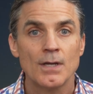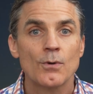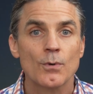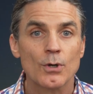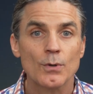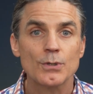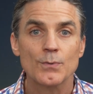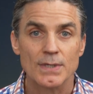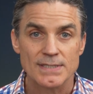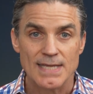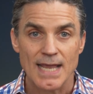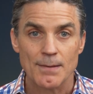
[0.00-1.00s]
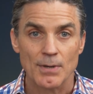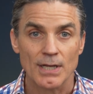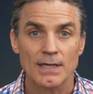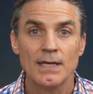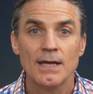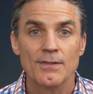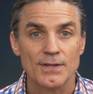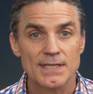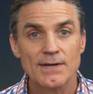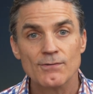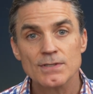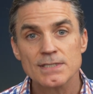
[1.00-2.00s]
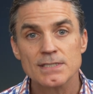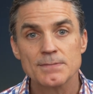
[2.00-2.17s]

We're going to examine the differences